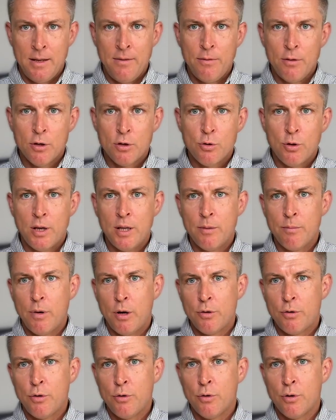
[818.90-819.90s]
If you're talking
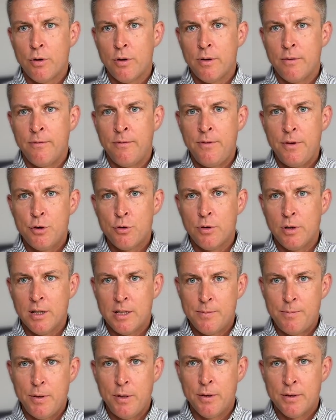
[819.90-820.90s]
about your visual
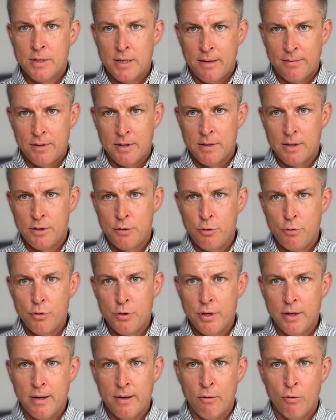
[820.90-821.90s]
experience after the
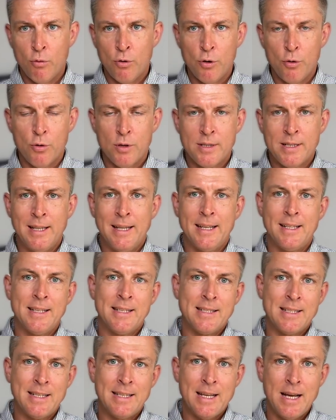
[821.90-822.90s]
surgery, when you are selecting
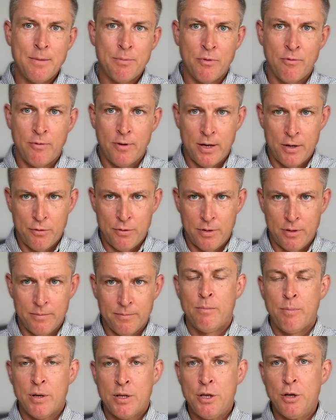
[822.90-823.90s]
the type of I O L,
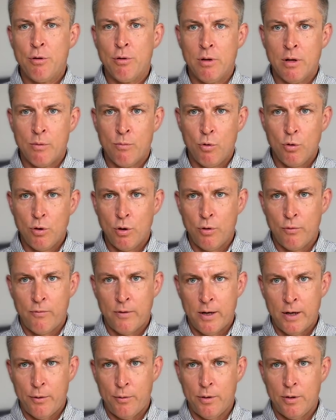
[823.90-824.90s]
particular model of
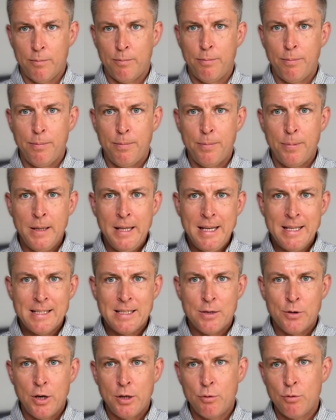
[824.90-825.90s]
I O L, please
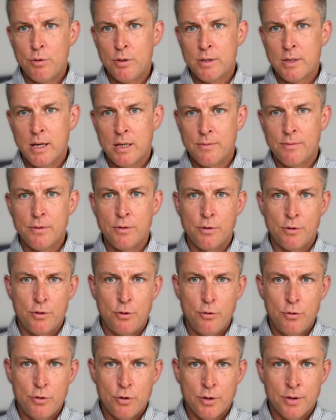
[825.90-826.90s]
try to discuss with your
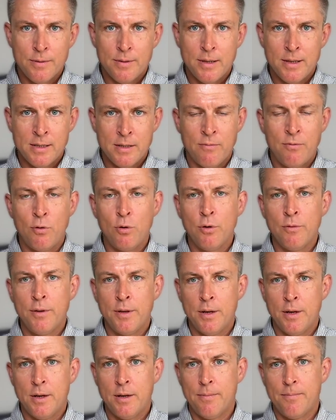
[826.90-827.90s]
surgeon as a
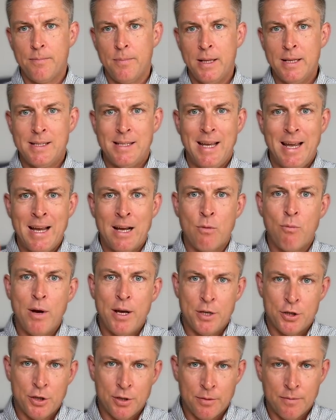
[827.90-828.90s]
following, let's say,
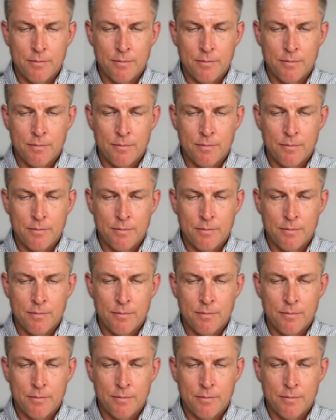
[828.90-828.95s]
equation.